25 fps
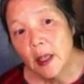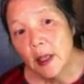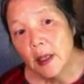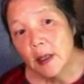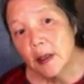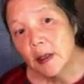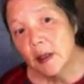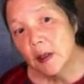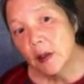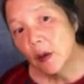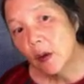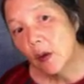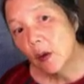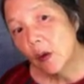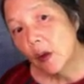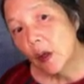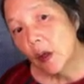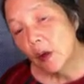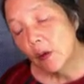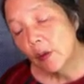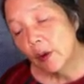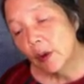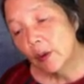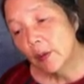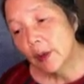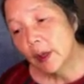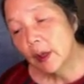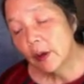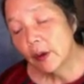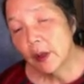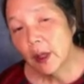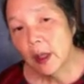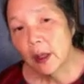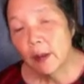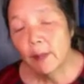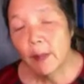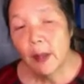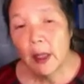So when we
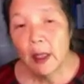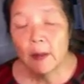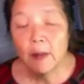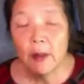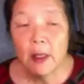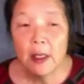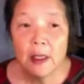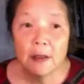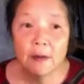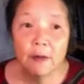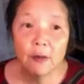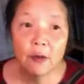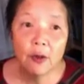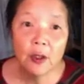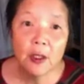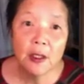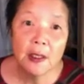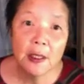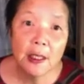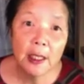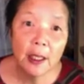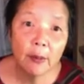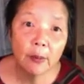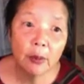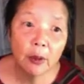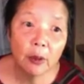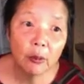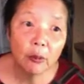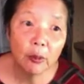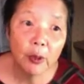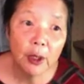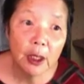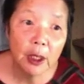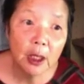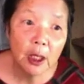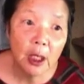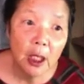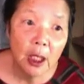look at babies, for example,
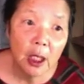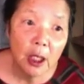we